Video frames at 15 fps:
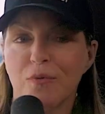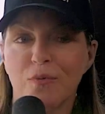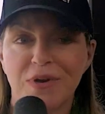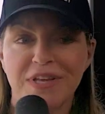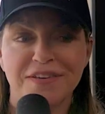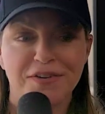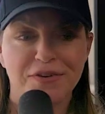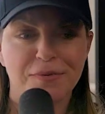That
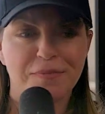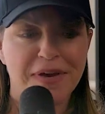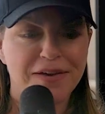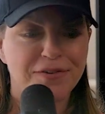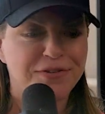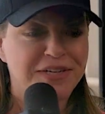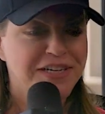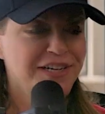1 year of
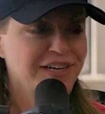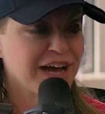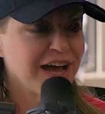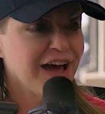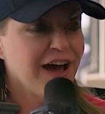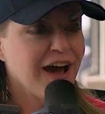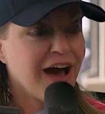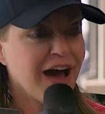my career,
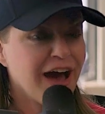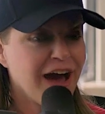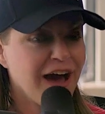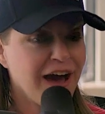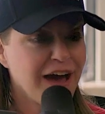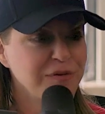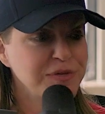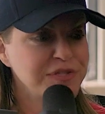
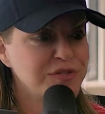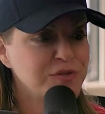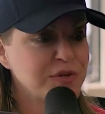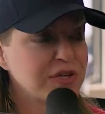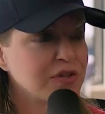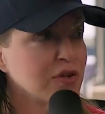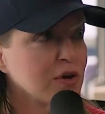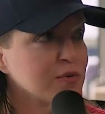I was
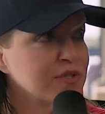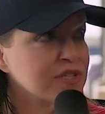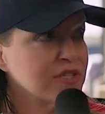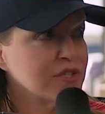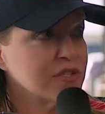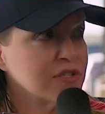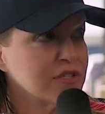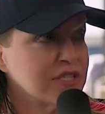doing
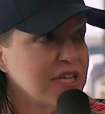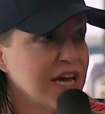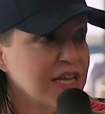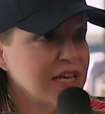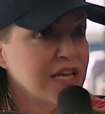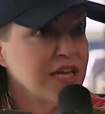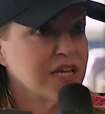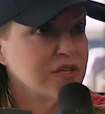loans at
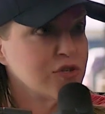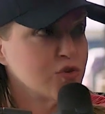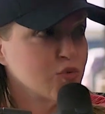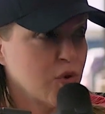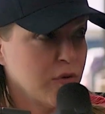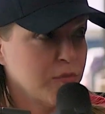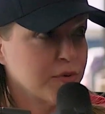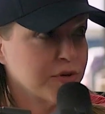10 and
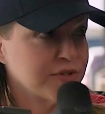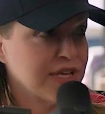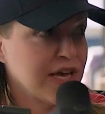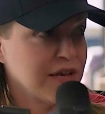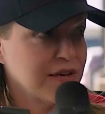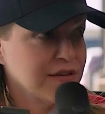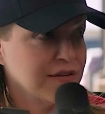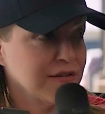
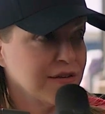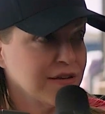12%.